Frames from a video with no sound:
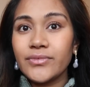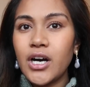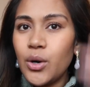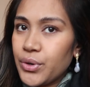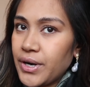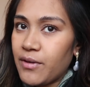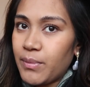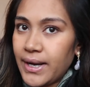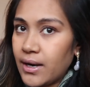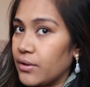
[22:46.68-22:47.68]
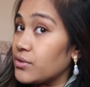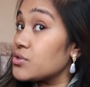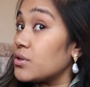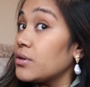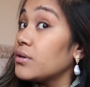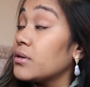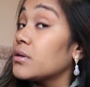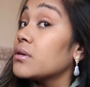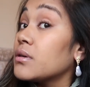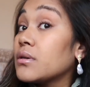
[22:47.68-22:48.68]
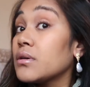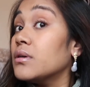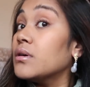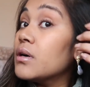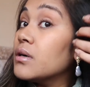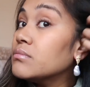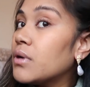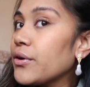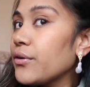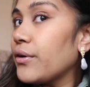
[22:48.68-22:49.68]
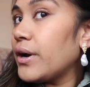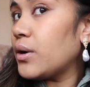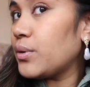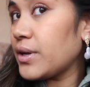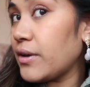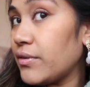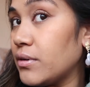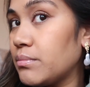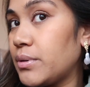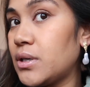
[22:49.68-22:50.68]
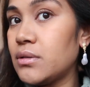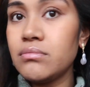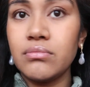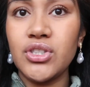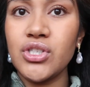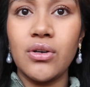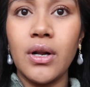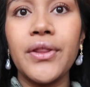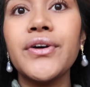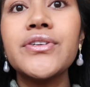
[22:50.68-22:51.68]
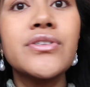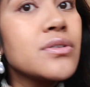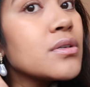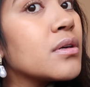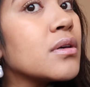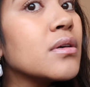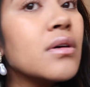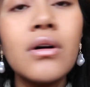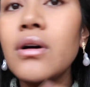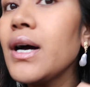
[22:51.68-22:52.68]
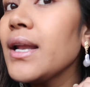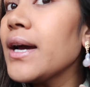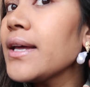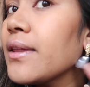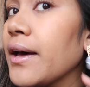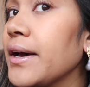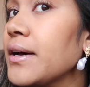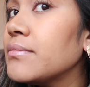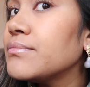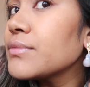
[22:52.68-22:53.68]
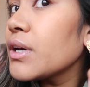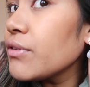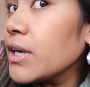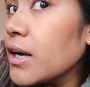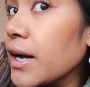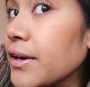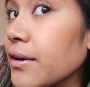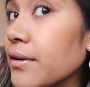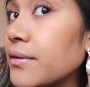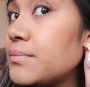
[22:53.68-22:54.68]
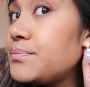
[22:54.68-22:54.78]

I wouldn't have my hair like this though. I don't know how I'd have it, but just not like this. Oh, I like that. I really like it.